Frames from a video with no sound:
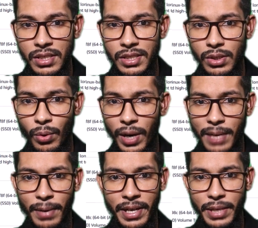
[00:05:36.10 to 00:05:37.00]
So
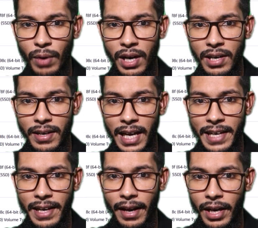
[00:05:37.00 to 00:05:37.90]
whatever you want,
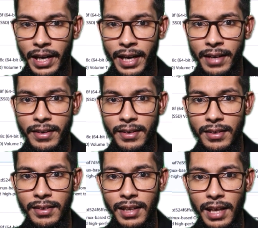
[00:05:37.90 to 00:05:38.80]
like Reddit,
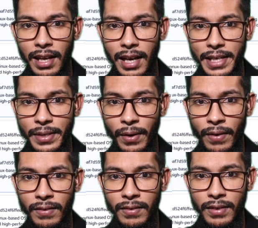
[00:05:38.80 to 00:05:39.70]
like
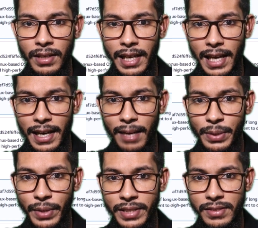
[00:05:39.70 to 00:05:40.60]
your
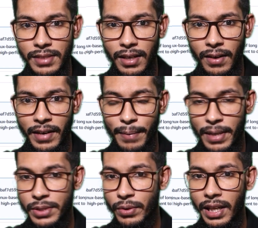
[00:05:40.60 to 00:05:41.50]
AWS or
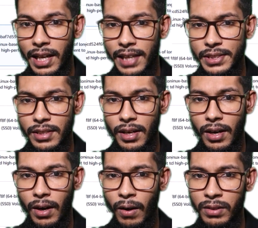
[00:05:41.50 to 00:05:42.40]
Amazon Linux,
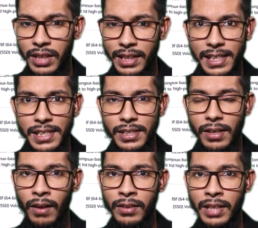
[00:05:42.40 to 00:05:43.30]
all the things,
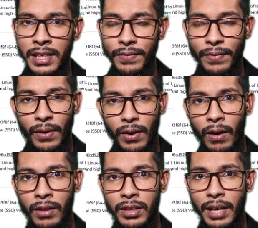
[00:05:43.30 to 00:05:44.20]
all
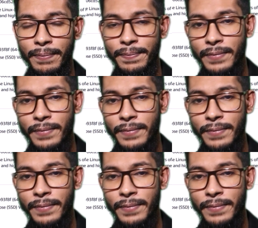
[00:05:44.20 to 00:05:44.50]
the